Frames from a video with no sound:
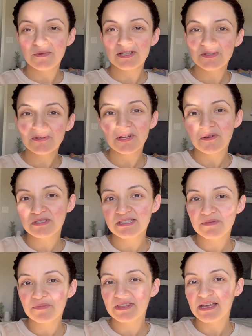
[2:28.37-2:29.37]
we do
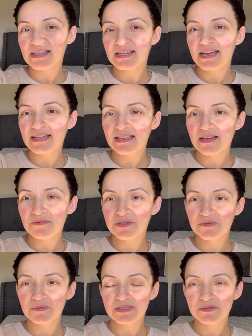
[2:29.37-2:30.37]
co-sleep with Eliana,
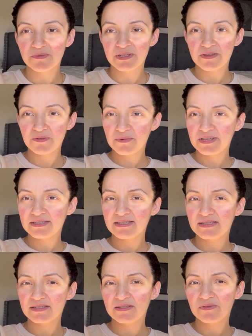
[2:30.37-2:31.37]
which was one of the
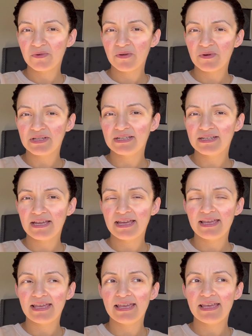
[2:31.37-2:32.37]
reasons we wanted
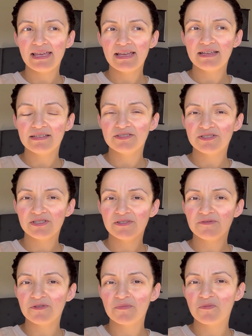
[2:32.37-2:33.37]
a king just to
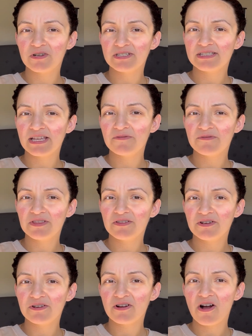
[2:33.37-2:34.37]
feel more safe with
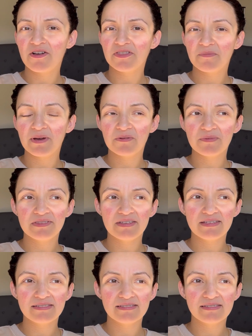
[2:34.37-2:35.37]
her on the bed with
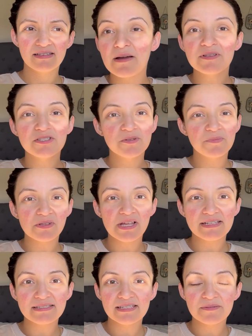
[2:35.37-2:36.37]
us. I'm a super
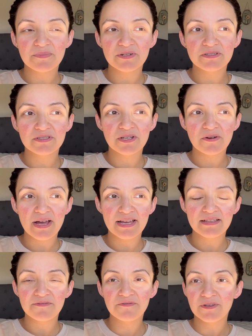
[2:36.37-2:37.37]
light sleeper, so I
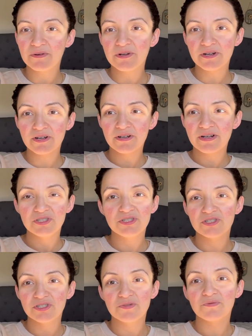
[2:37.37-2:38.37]
can feel her. She's
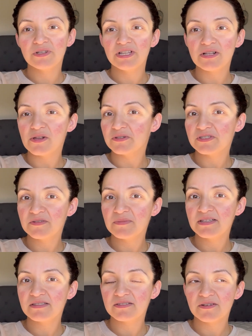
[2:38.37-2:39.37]
just really close to
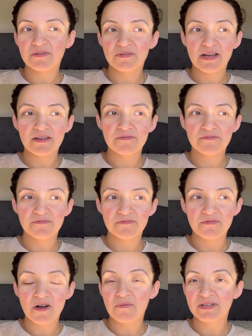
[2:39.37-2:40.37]
me, so I've
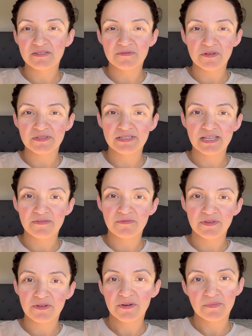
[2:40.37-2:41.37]
always felt safe
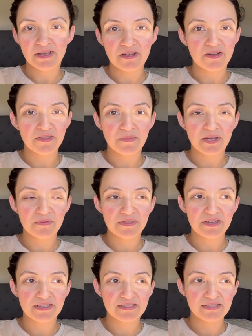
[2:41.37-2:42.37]
with her being on the bed
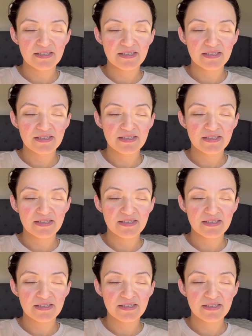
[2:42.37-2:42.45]
with us.